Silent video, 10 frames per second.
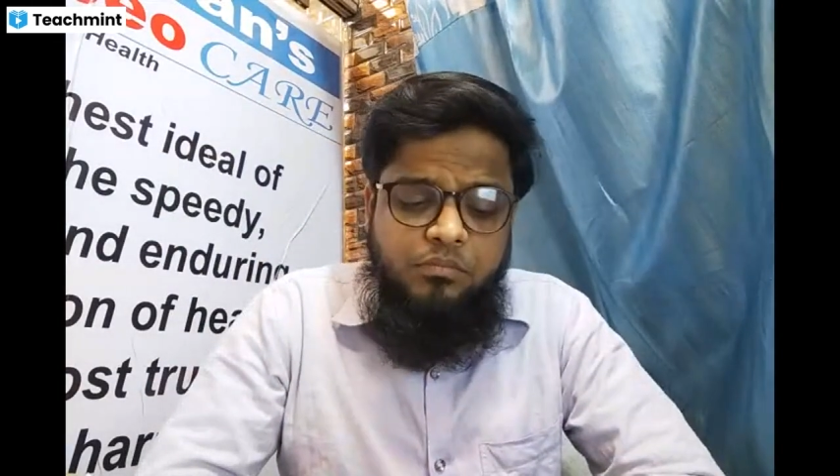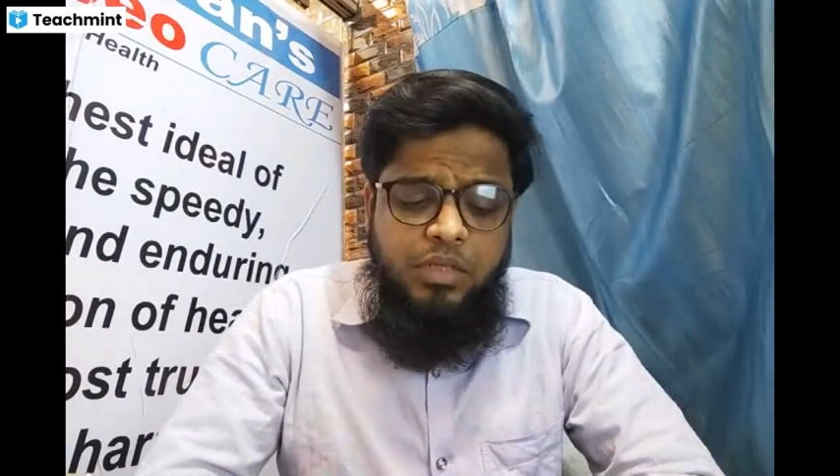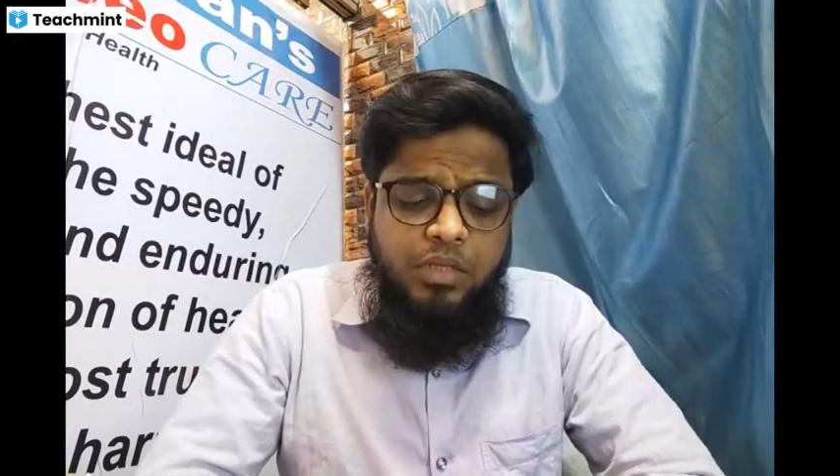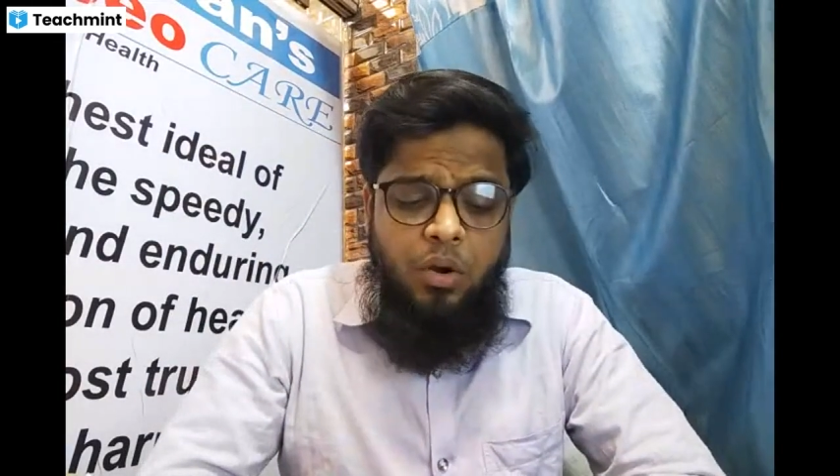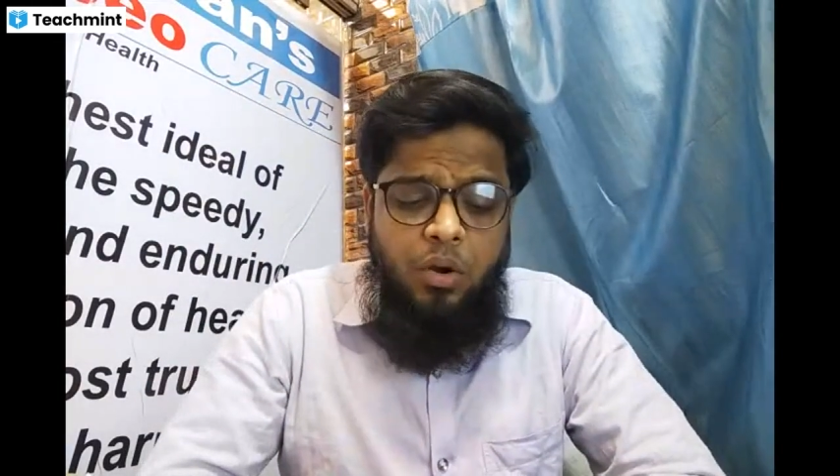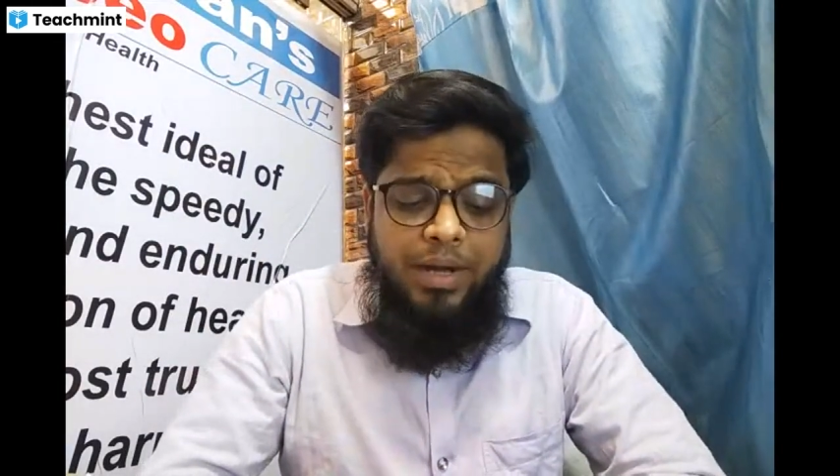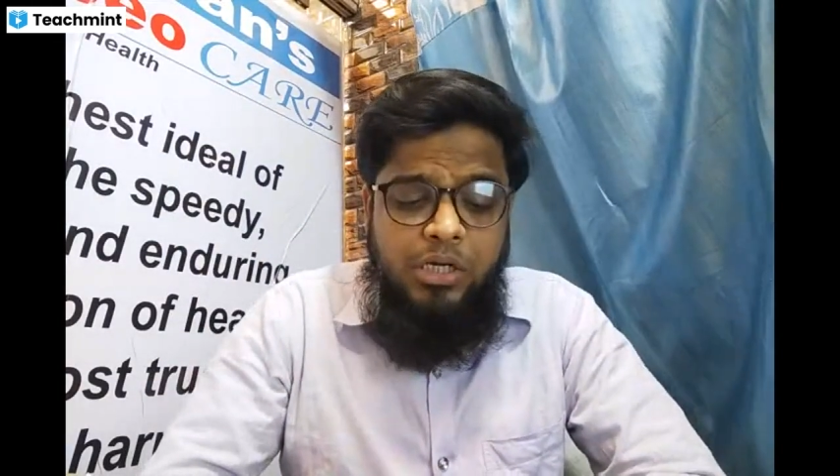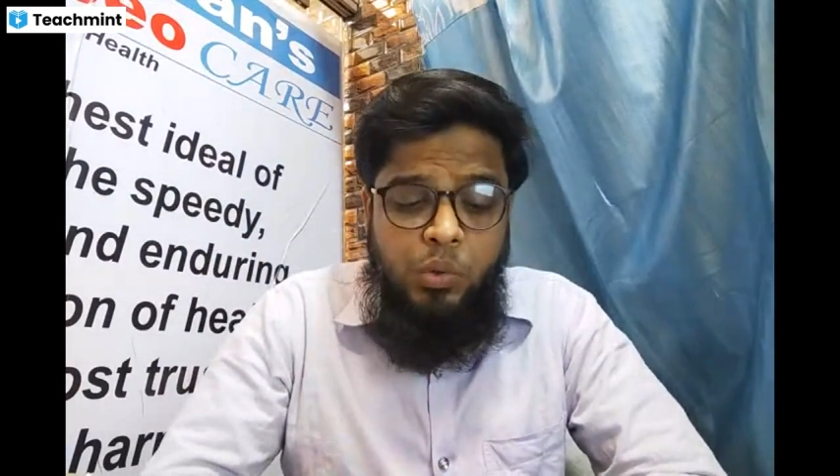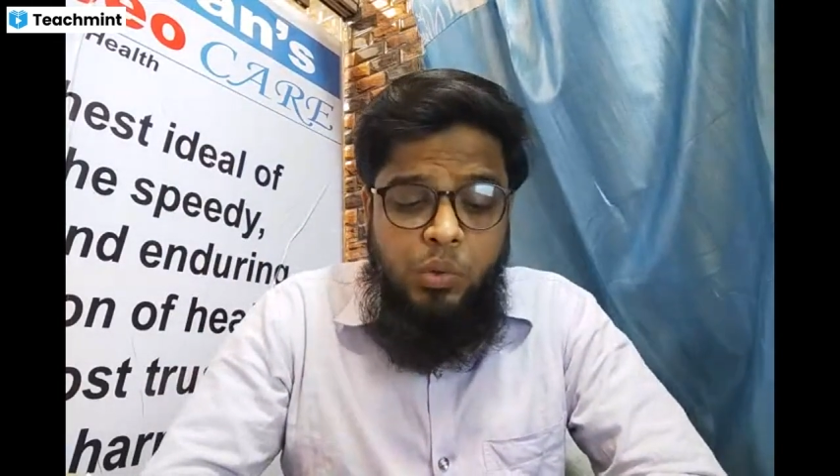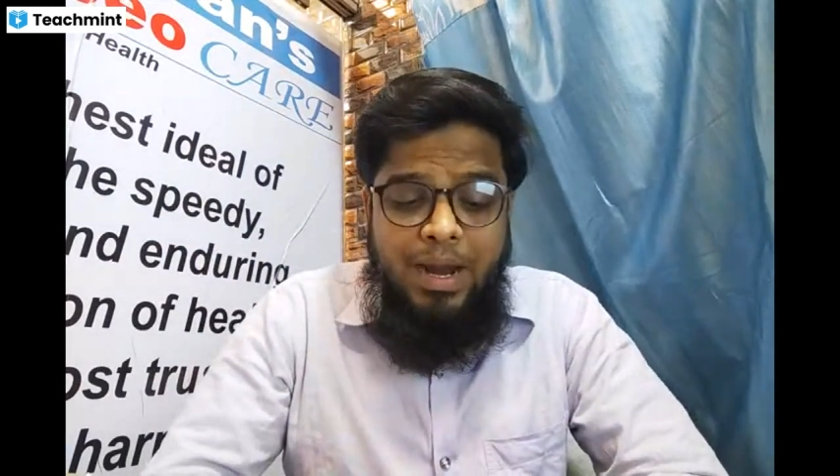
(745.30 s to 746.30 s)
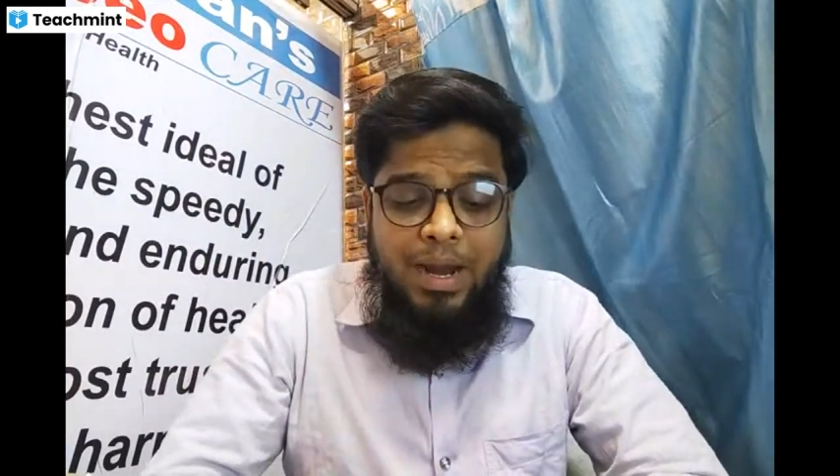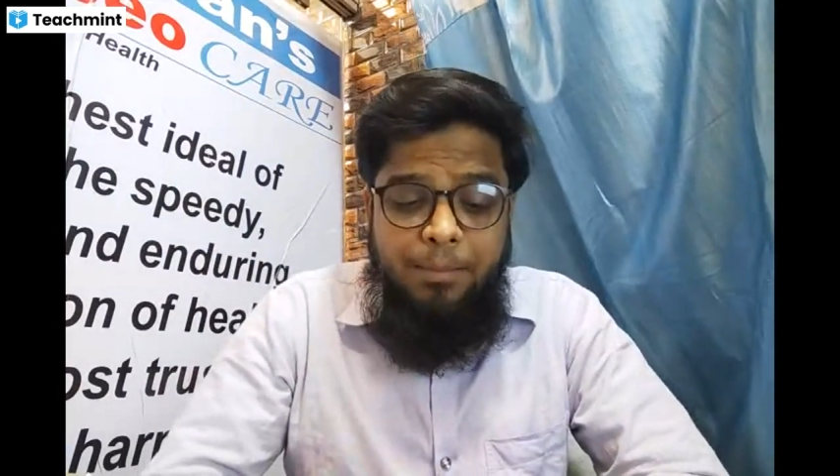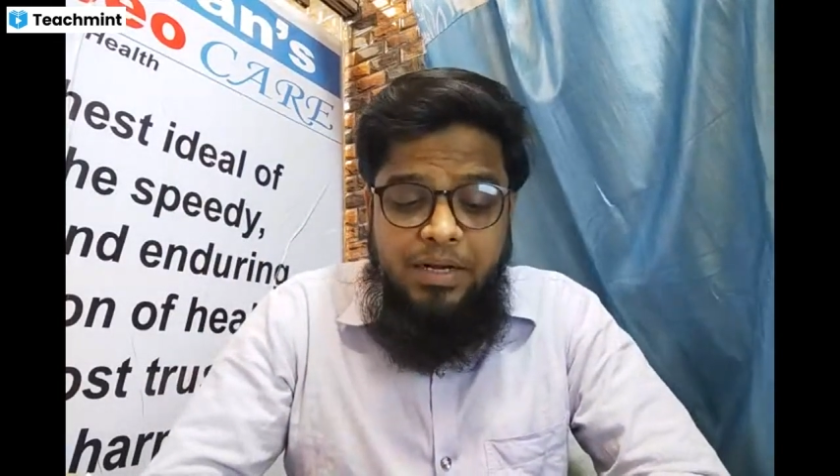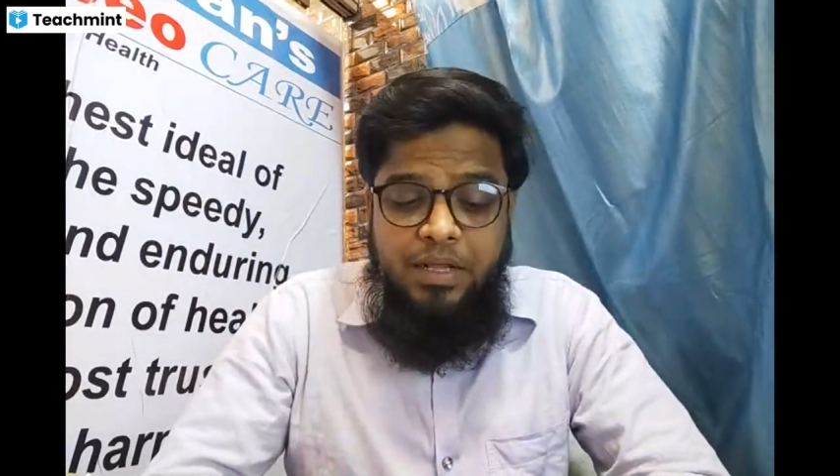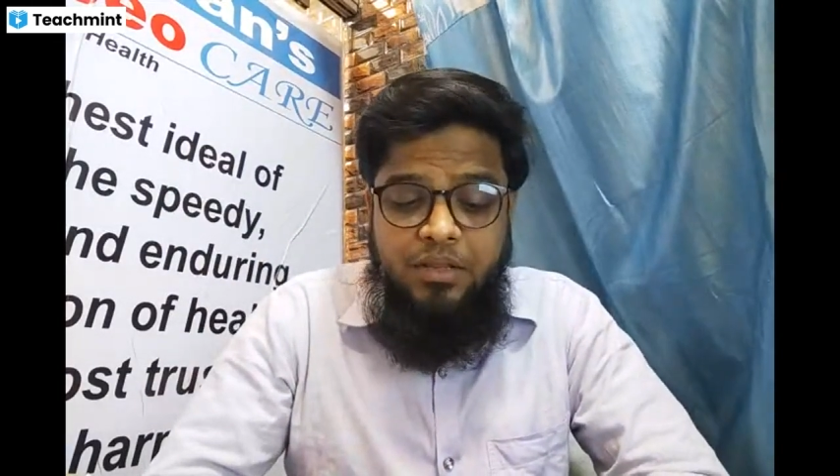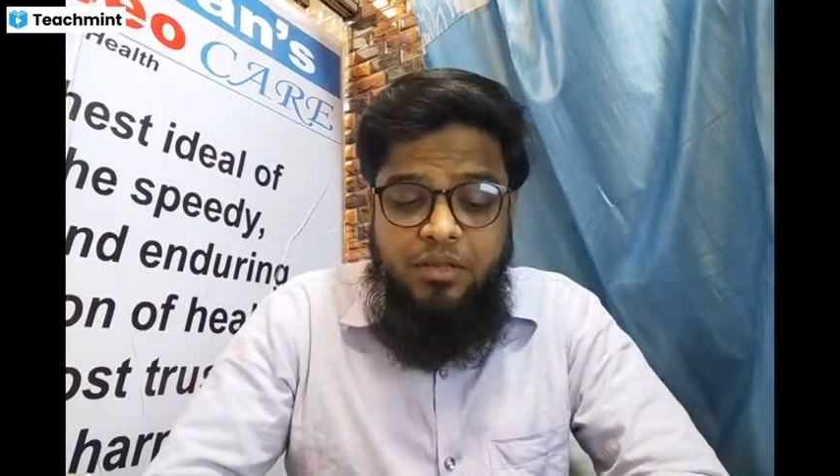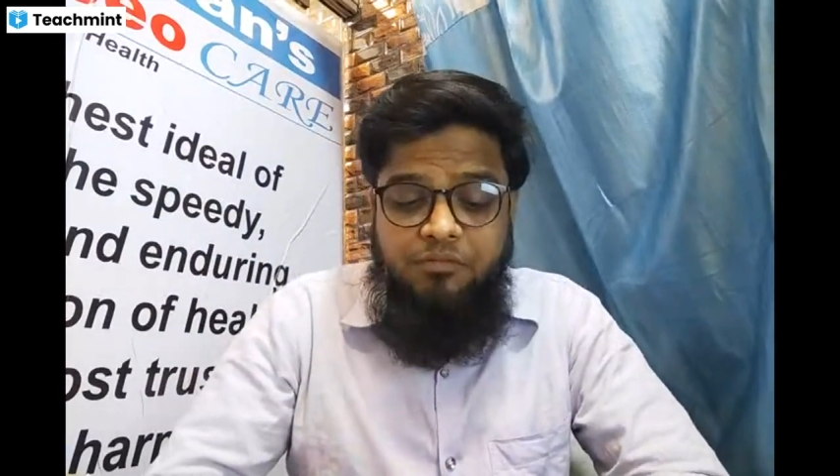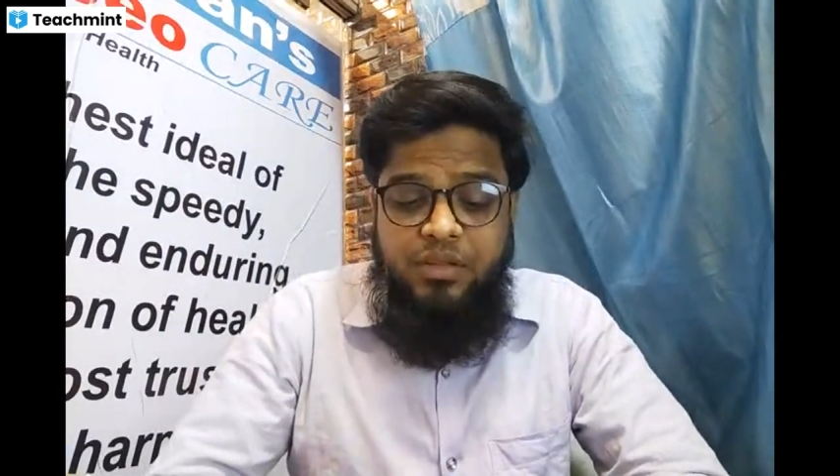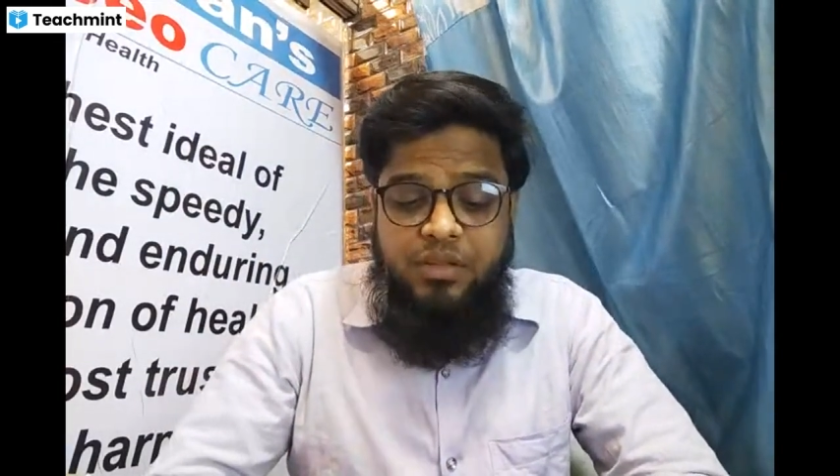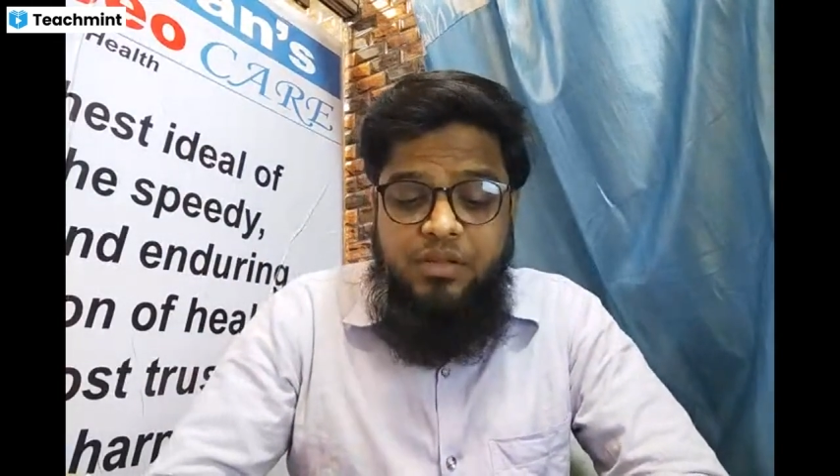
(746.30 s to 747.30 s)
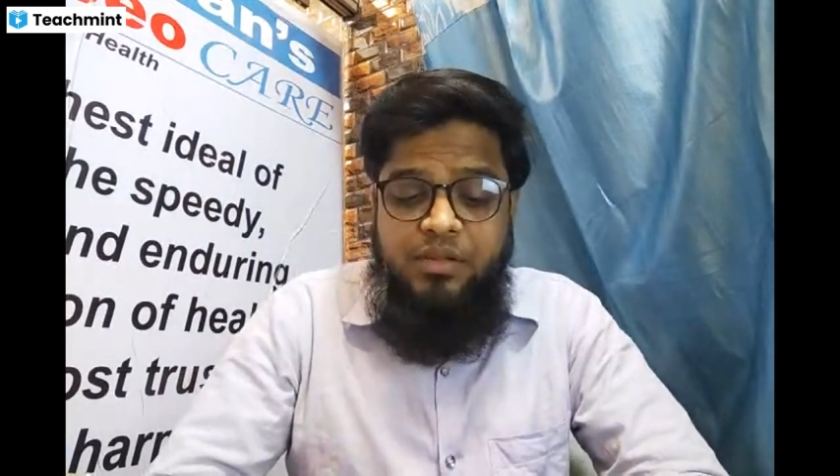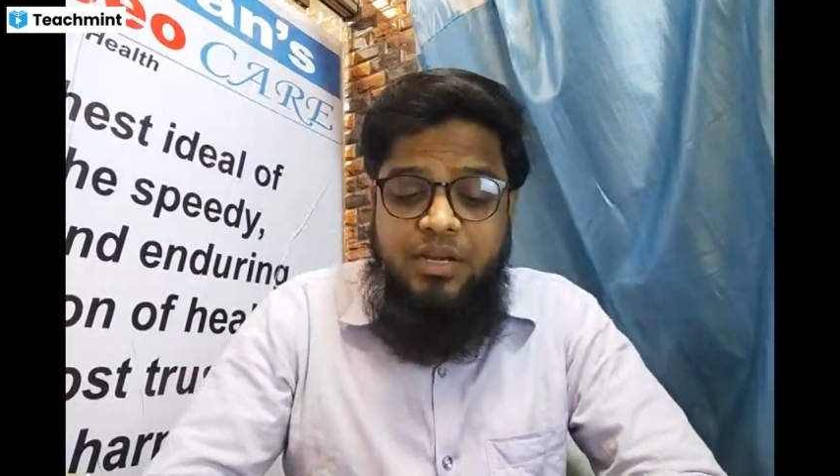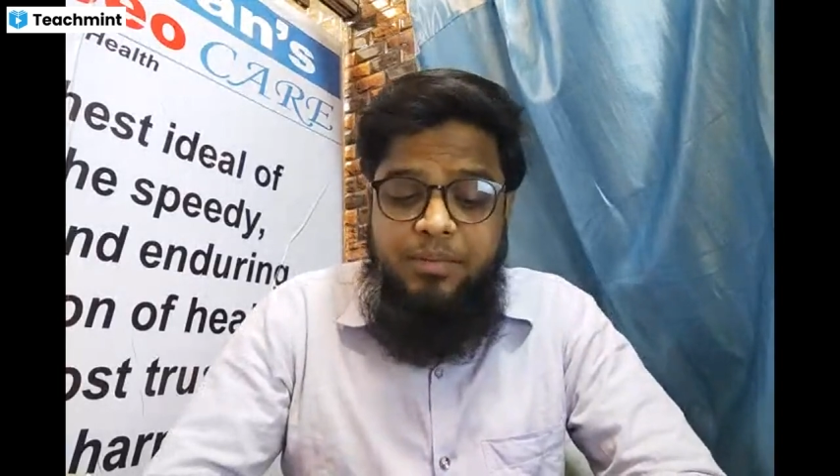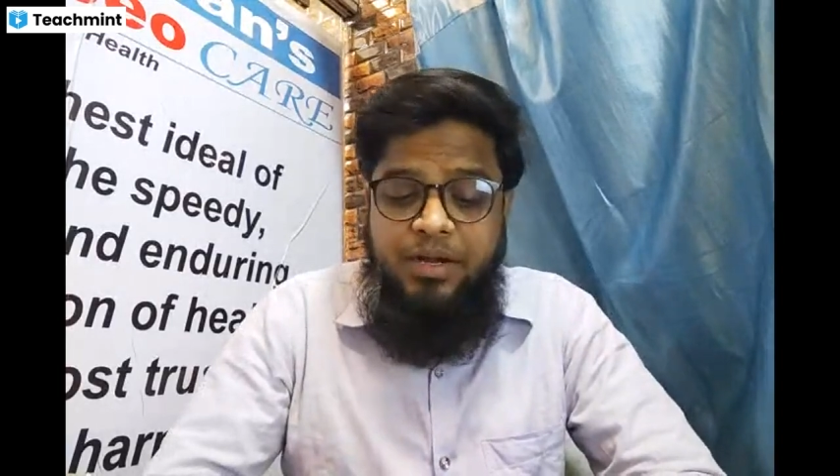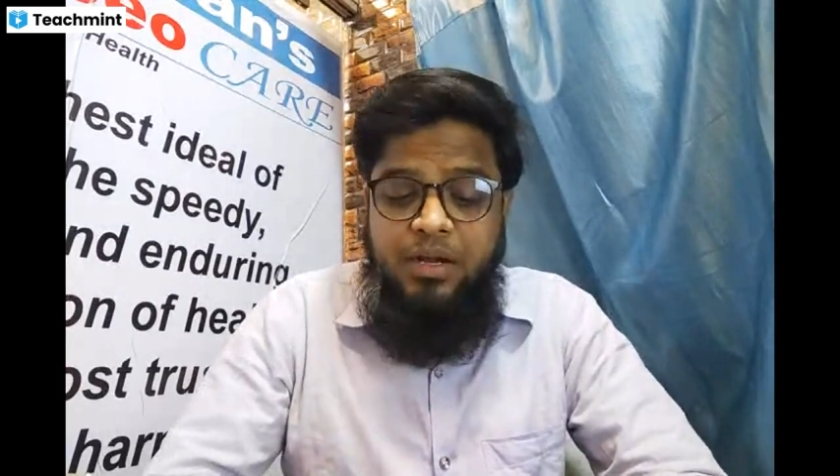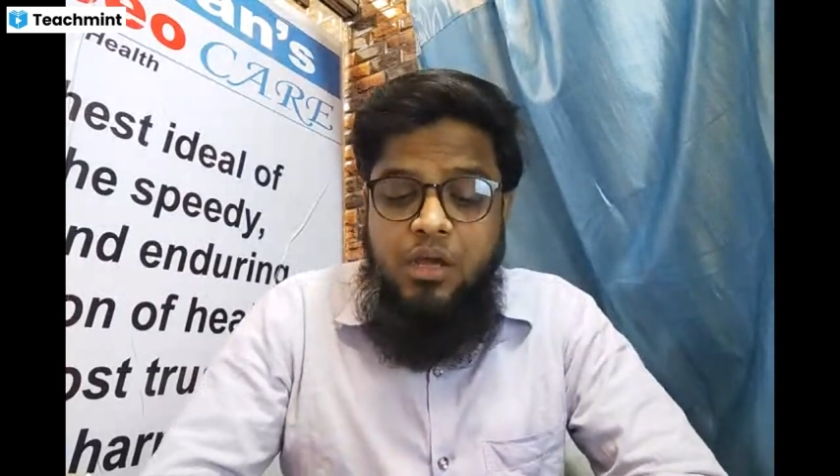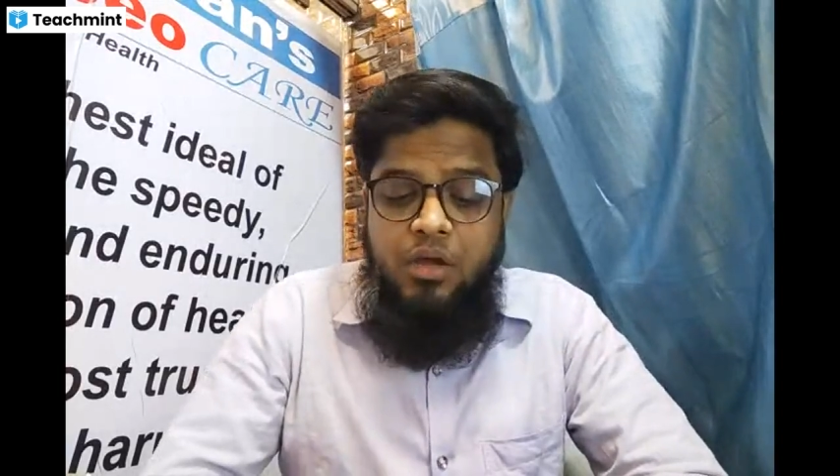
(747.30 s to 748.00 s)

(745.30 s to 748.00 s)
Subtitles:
Now, and to abundance of disease element,